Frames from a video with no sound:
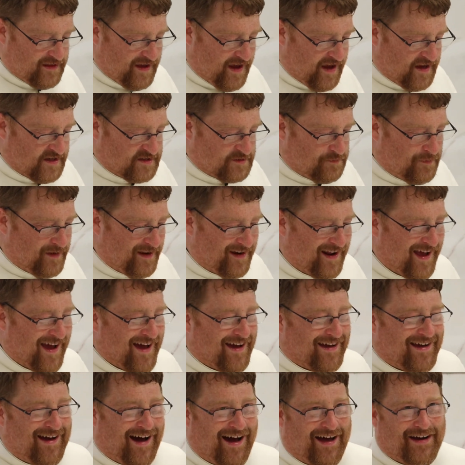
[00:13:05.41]
things,
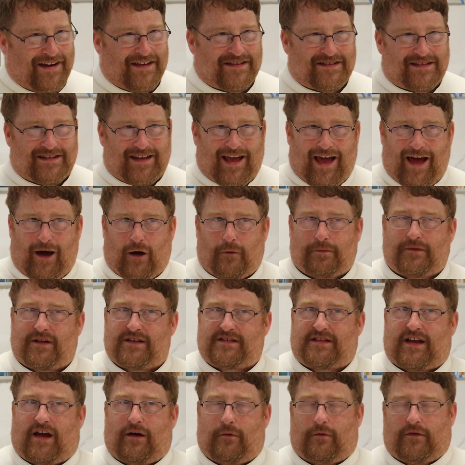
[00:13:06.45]
but God has helped
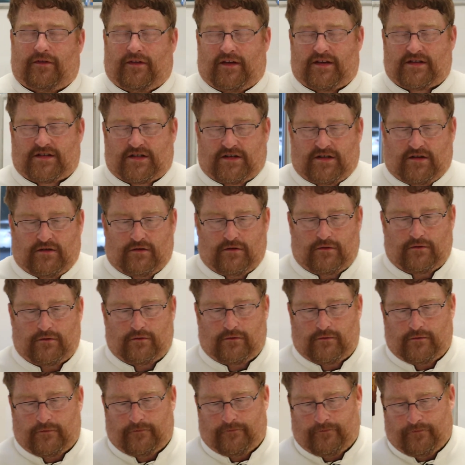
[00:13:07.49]
us out with this
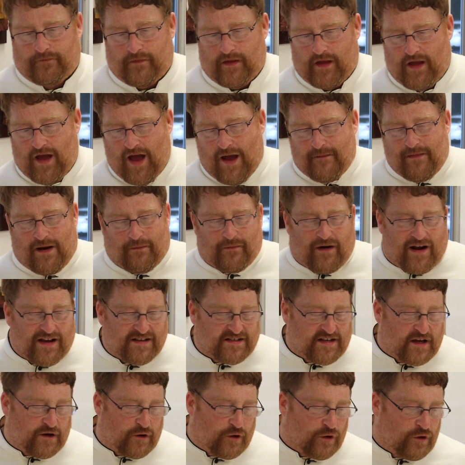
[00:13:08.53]
too. Remember, I
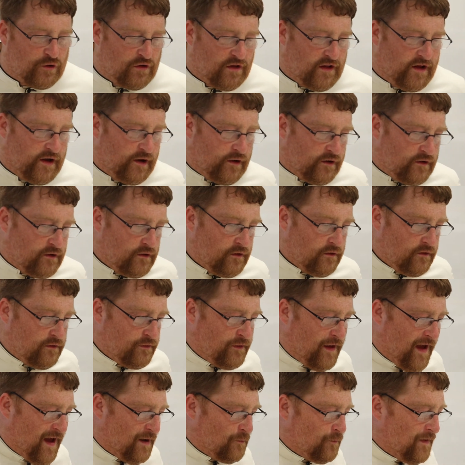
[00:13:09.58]
said earlier
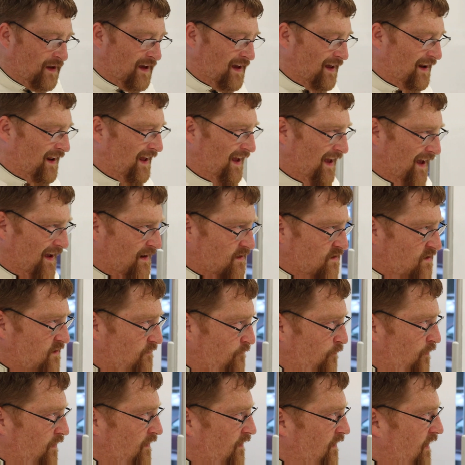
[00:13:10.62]
that we get a hint
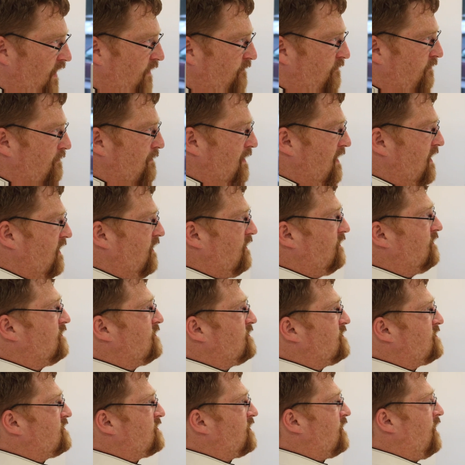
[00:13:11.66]
of what love
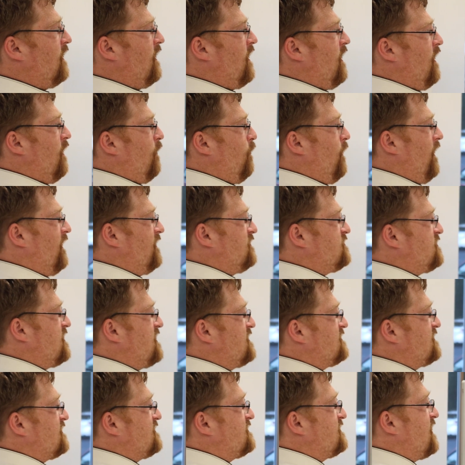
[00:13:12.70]
means when
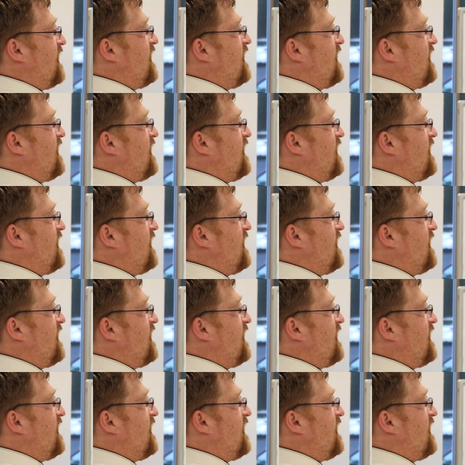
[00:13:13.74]
Jesus